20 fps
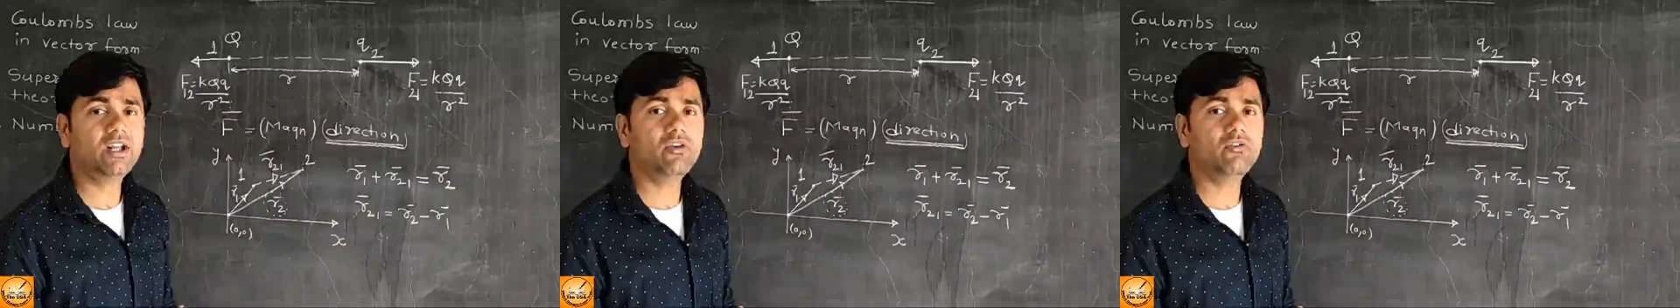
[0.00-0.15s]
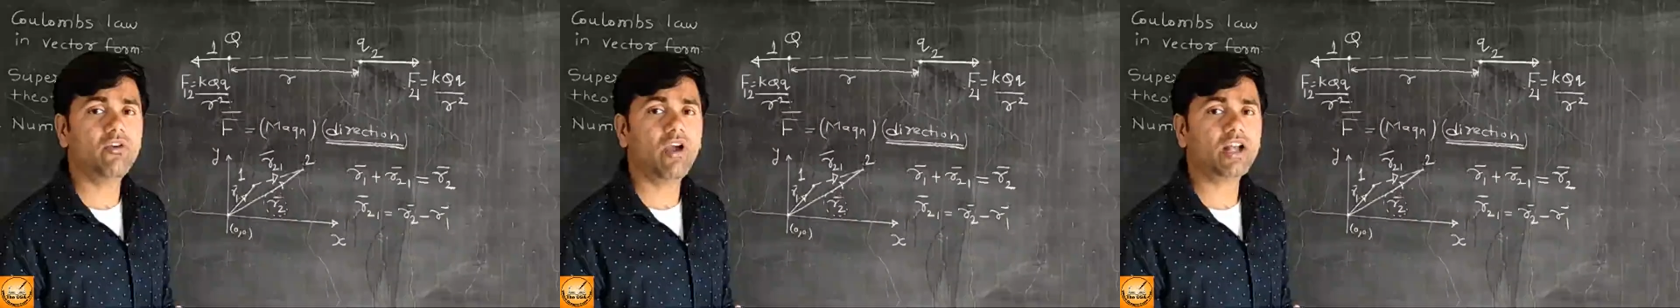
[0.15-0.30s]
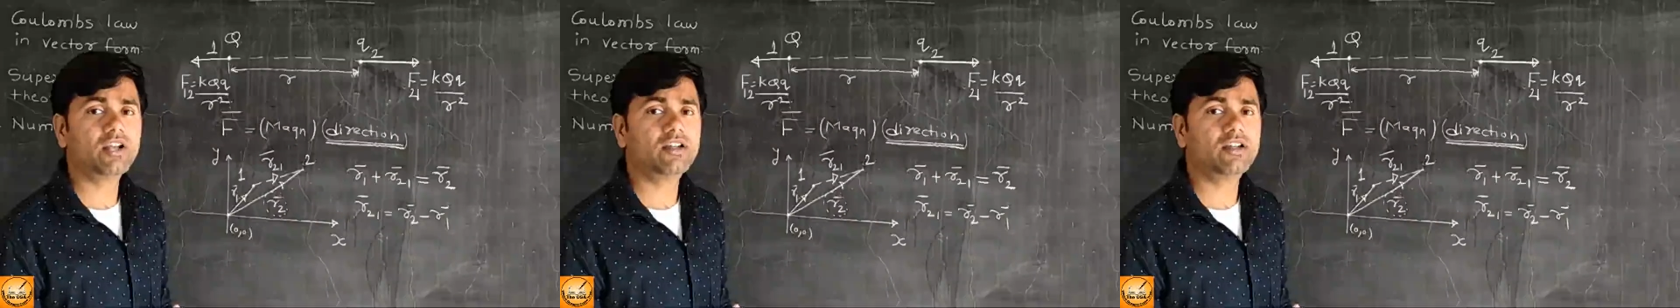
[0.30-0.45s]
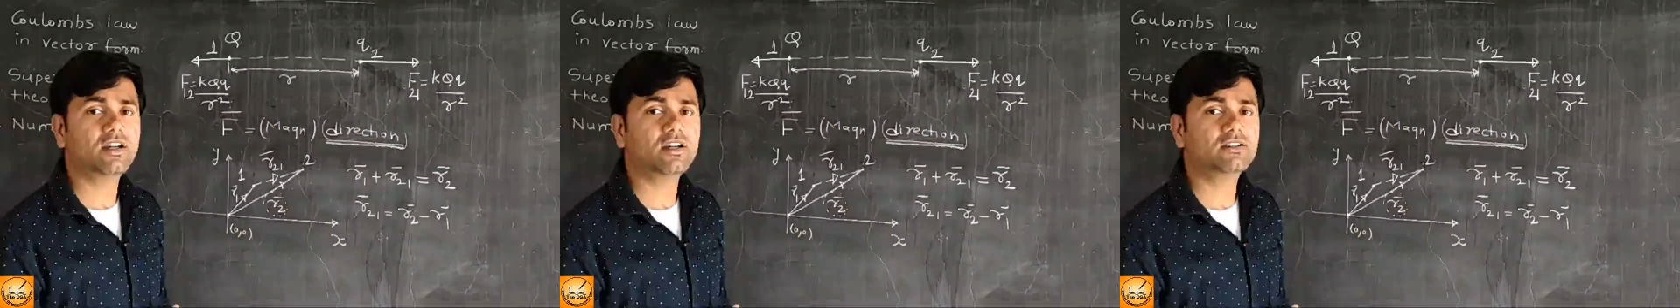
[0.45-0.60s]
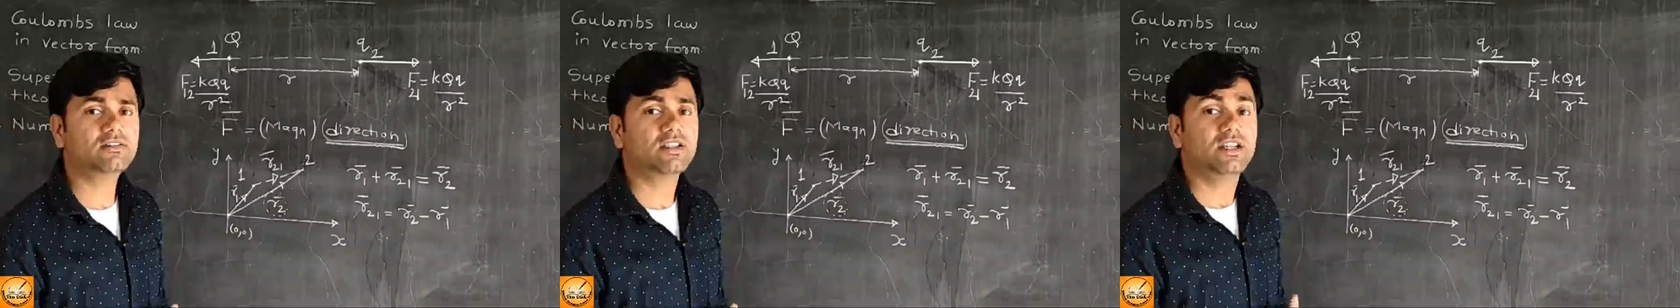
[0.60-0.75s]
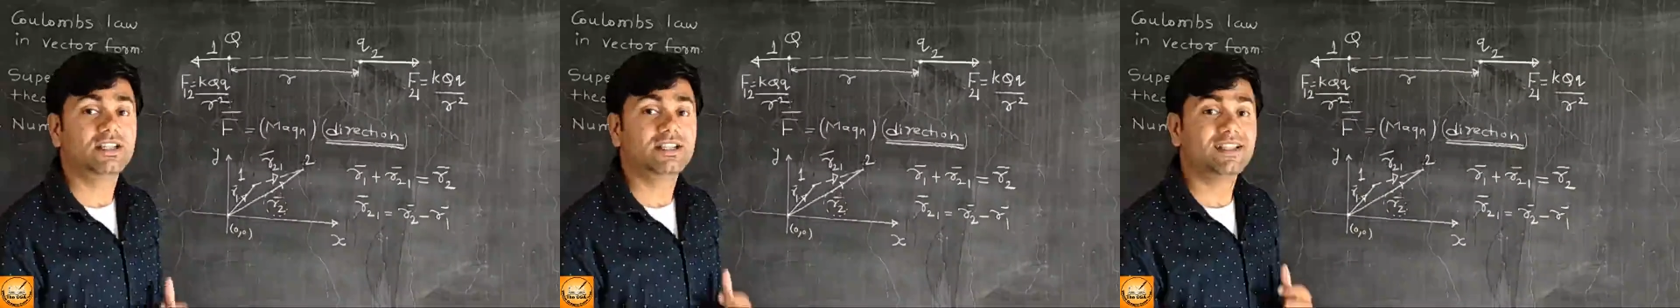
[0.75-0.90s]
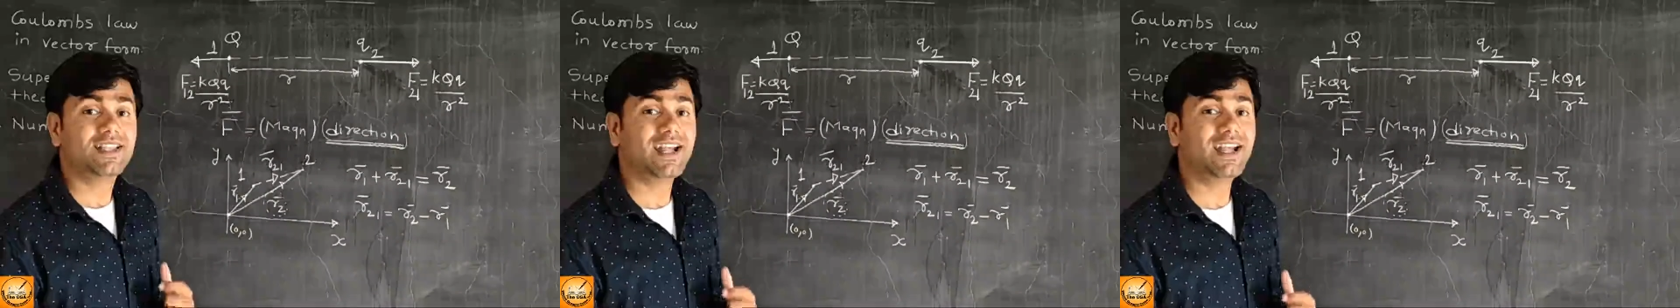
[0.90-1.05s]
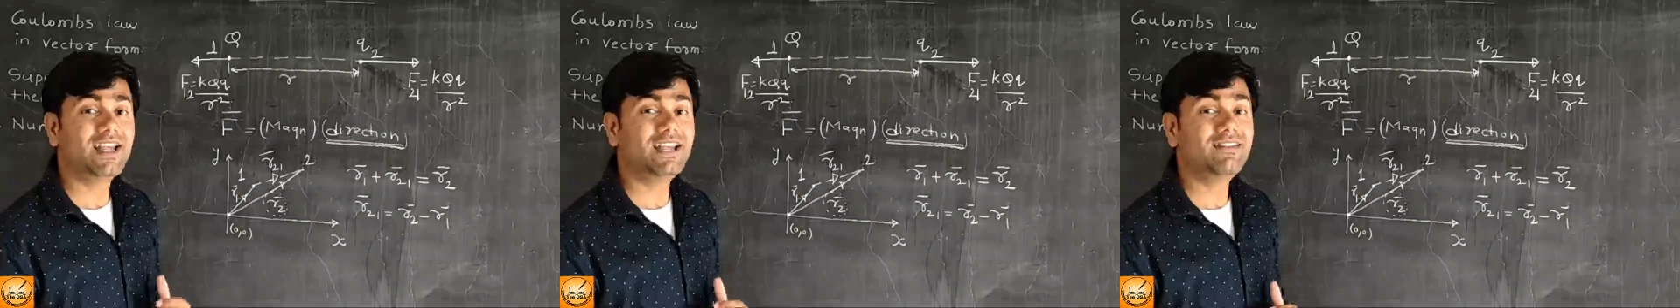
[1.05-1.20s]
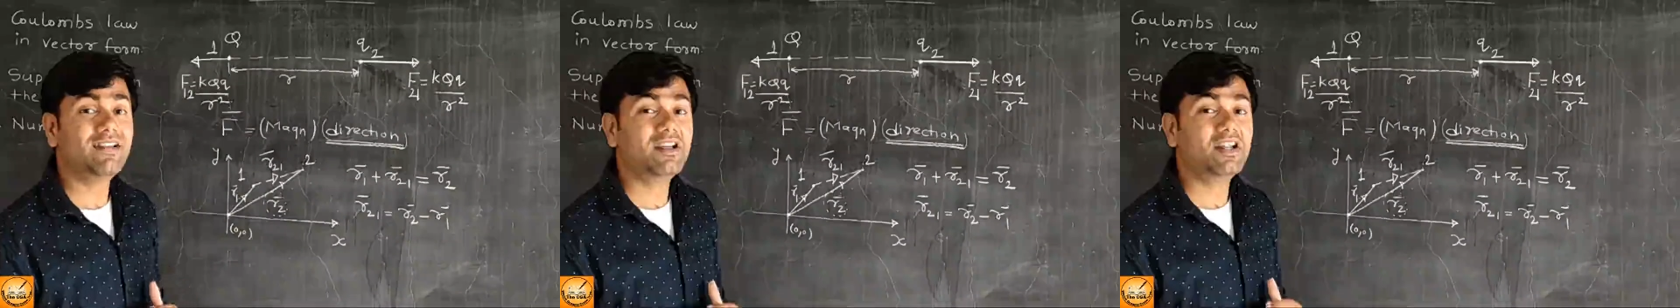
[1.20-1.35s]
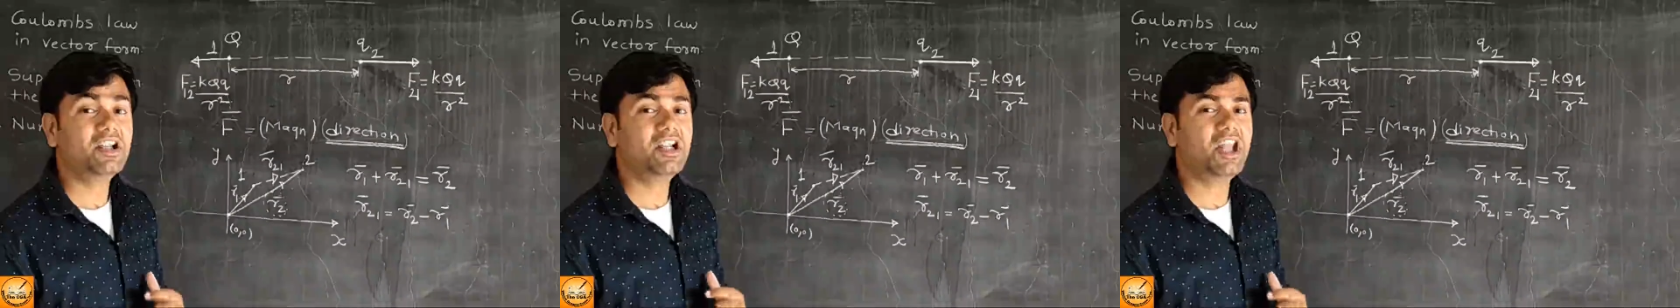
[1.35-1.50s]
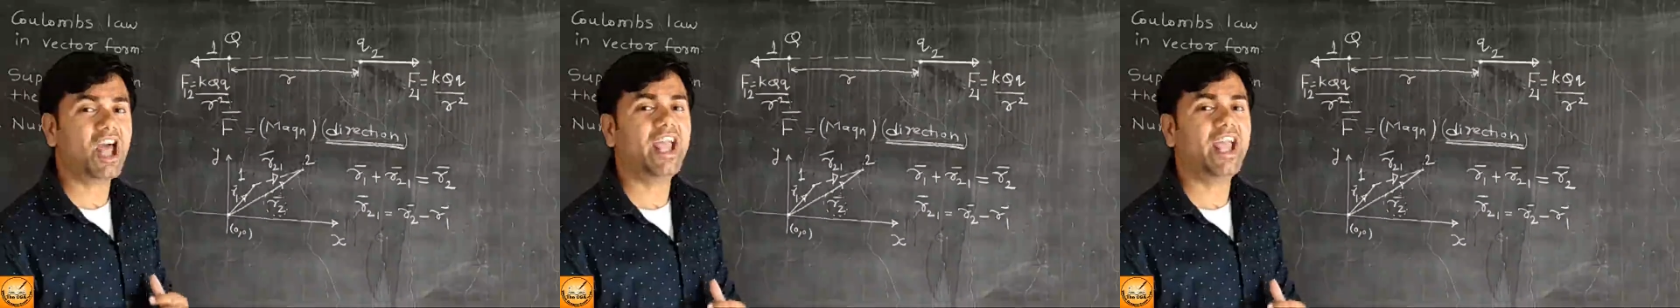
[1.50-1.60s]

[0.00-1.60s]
learned in vectors, that is